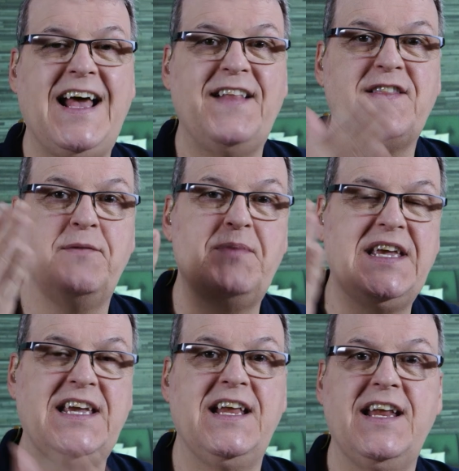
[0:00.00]
at the
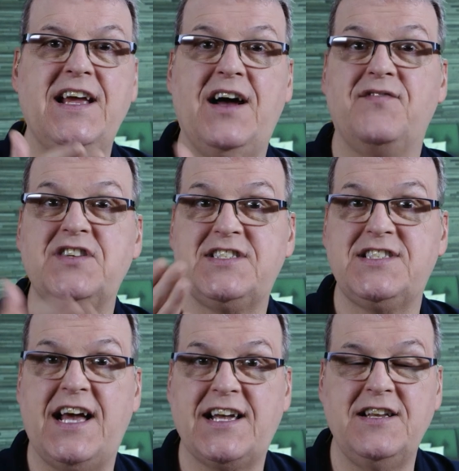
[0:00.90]
beginning of the
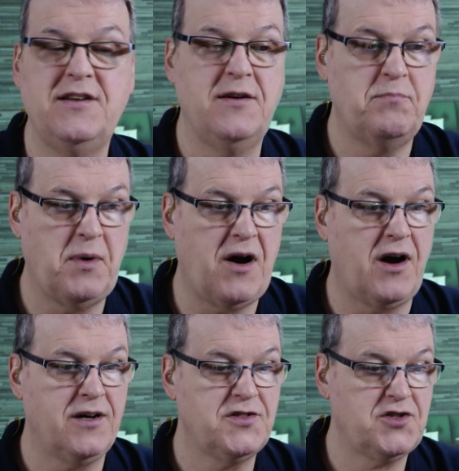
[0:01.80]
second
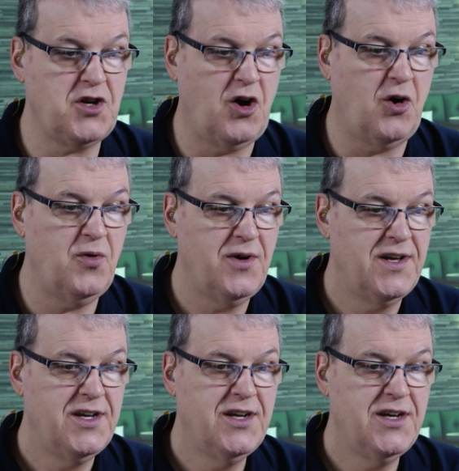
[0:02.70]
bar. So